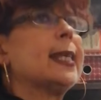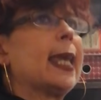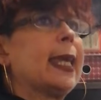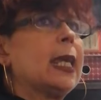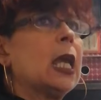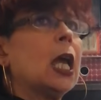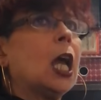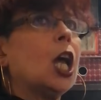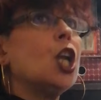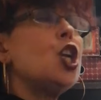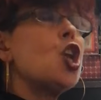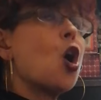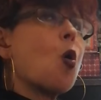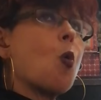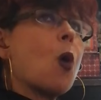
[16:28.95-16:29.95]
say,
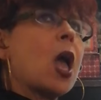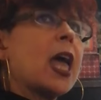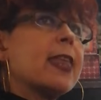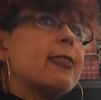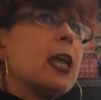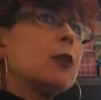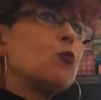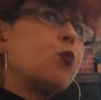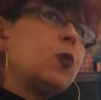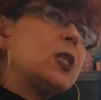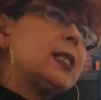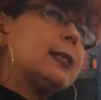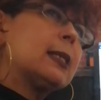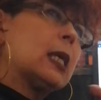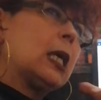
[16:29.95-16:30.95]
no, that
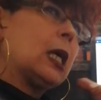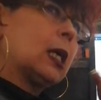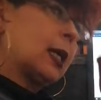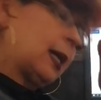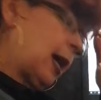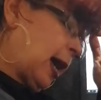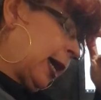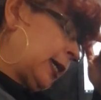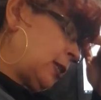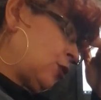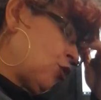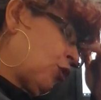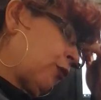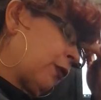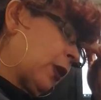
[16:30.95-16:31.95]
was a
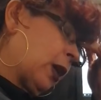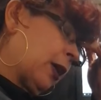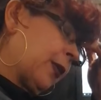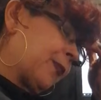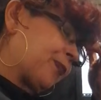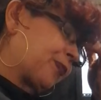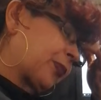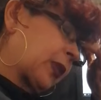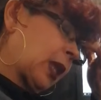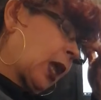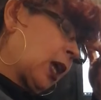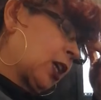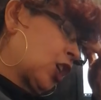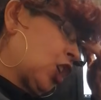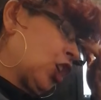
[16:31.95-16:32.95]
kind of a
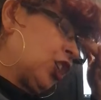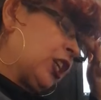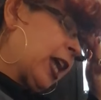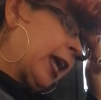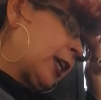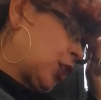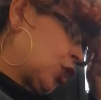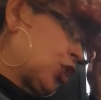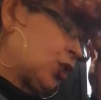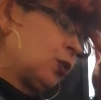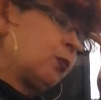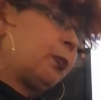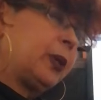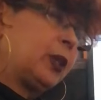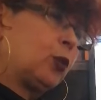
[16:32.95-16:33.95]

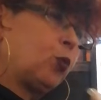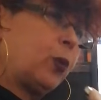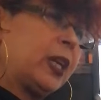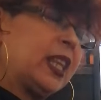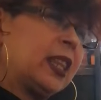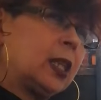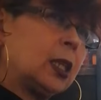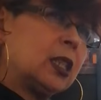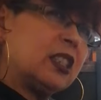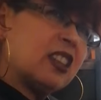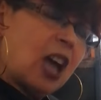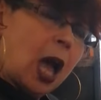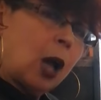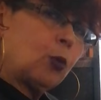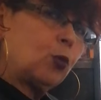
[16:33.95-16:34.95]
connection between the
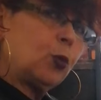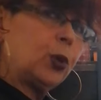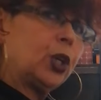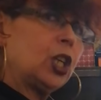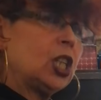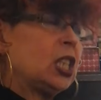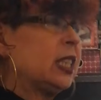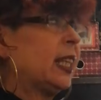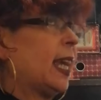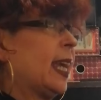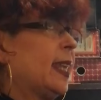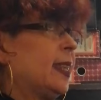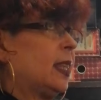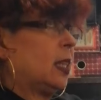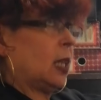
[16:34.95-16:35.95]
down world
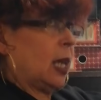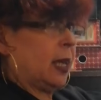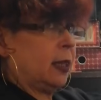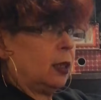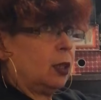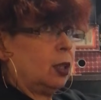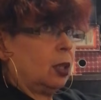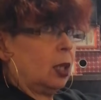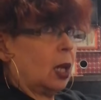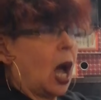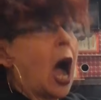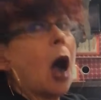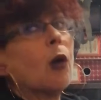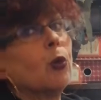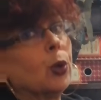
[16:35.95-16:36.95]
and
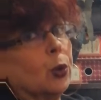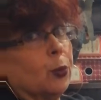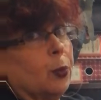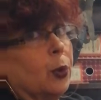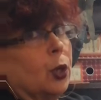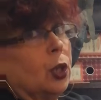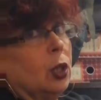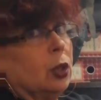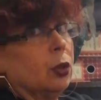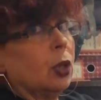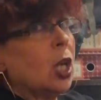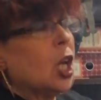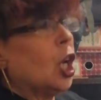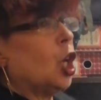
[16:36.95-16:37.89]
our world.